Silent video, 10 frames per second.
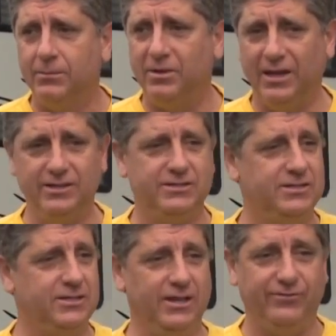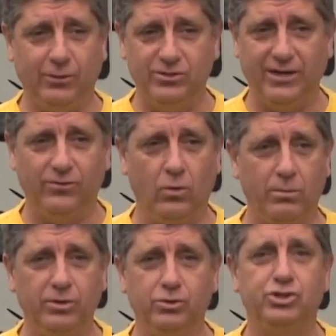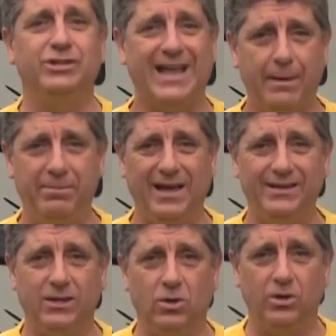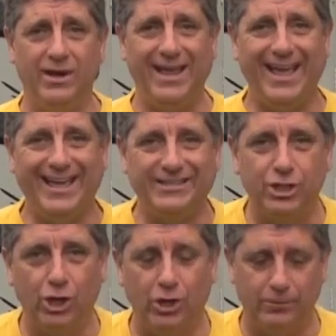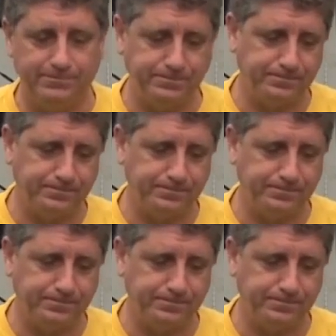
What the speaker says: Because if there was ever a woman who should not be on the court, it's her.